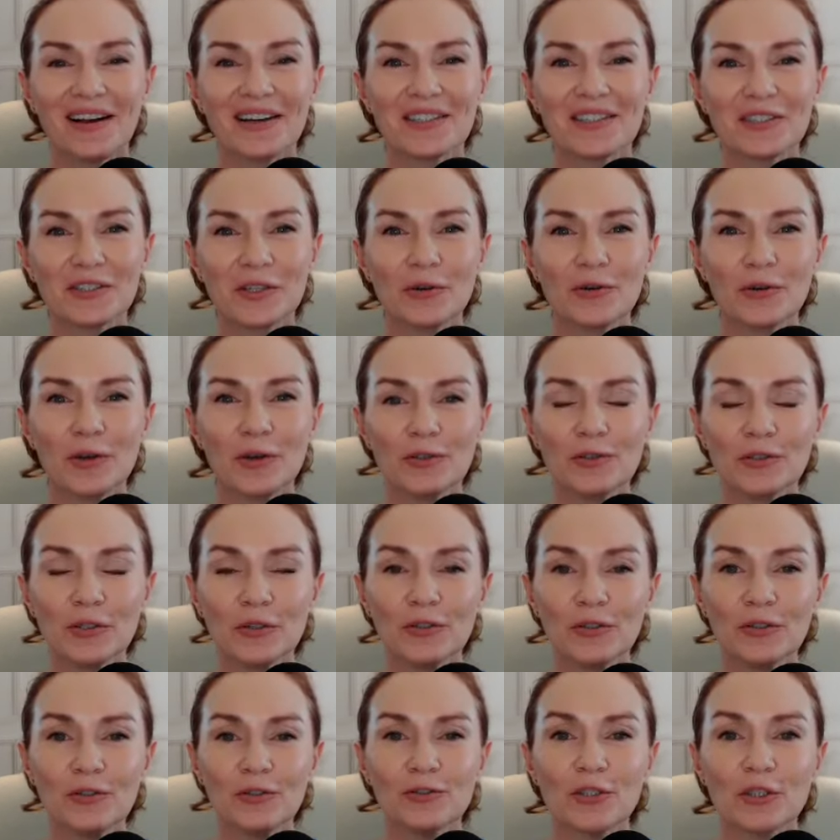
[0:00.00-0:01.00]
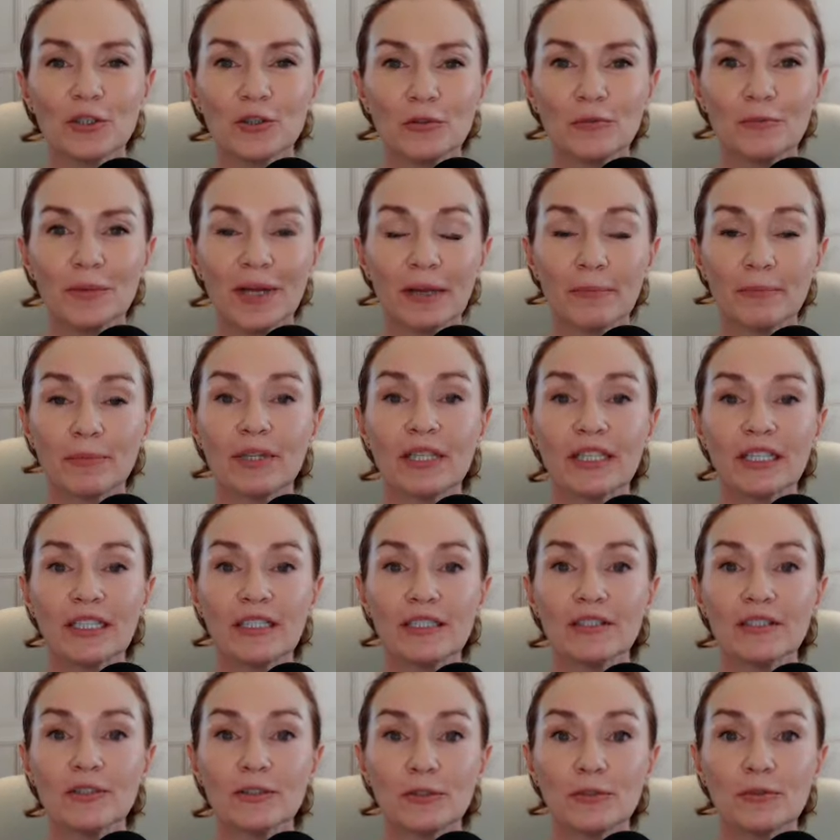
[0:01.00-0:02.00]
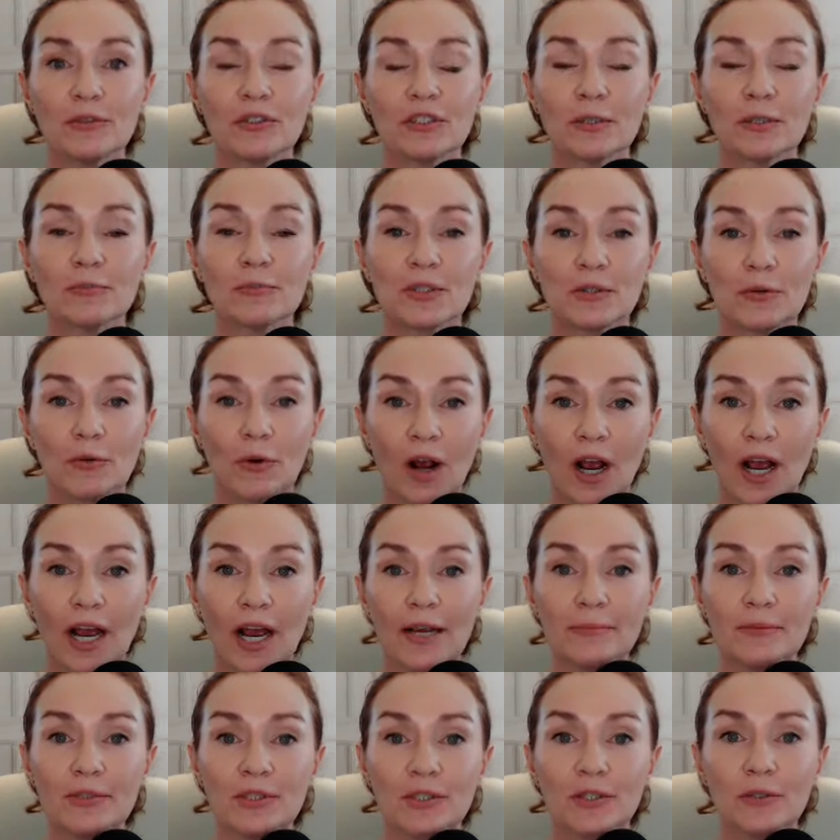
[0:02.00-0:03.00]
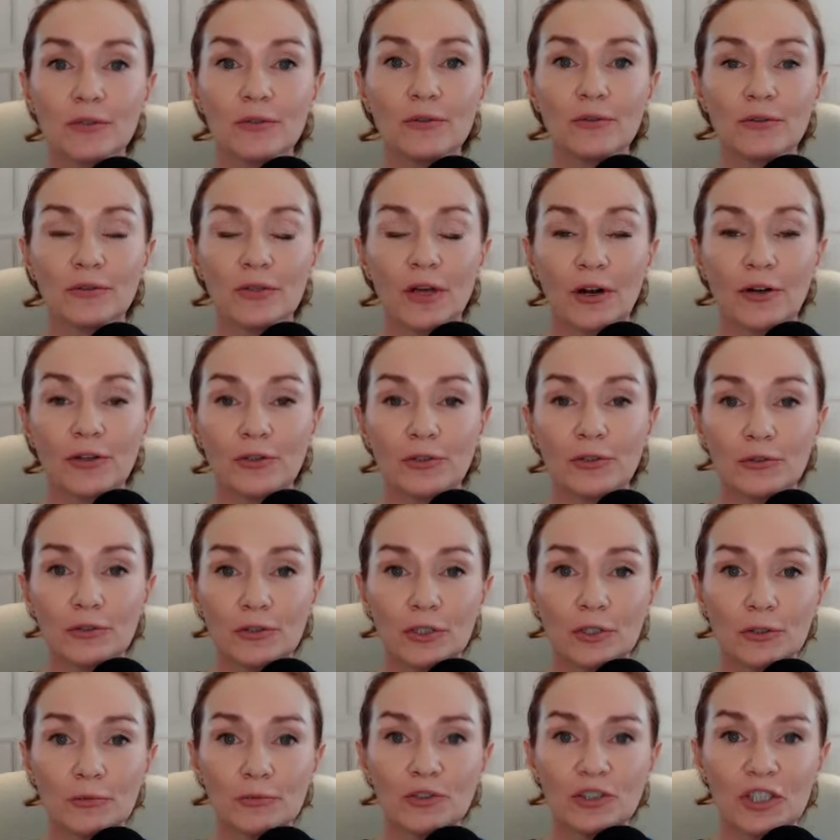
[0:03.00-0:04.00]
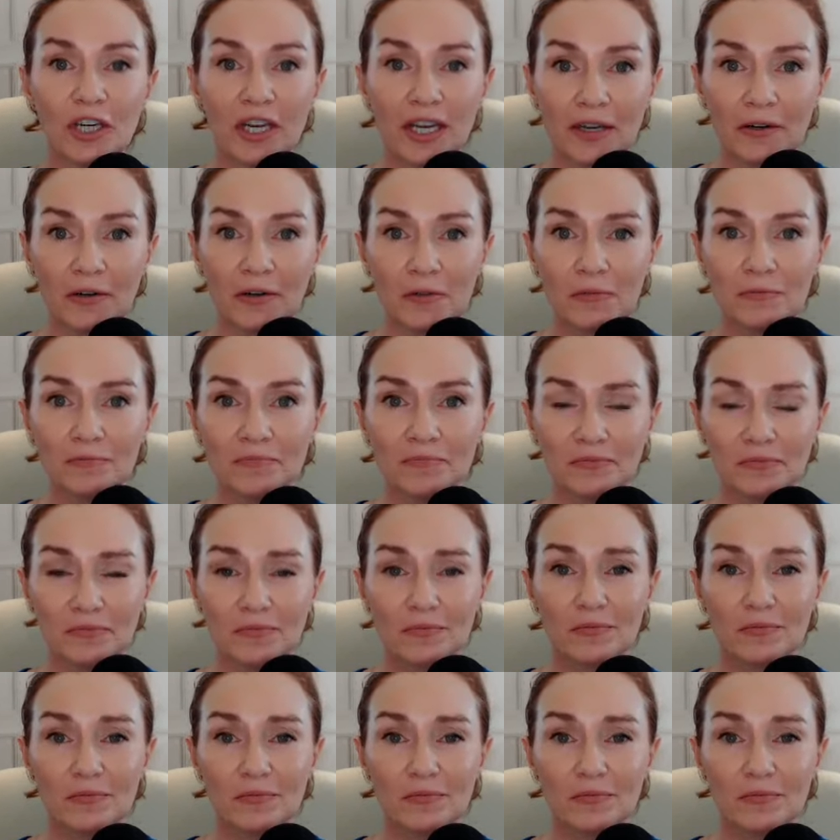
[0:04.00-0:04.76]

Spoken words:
So go to YouTube and please do subscribe to our YouTube channel.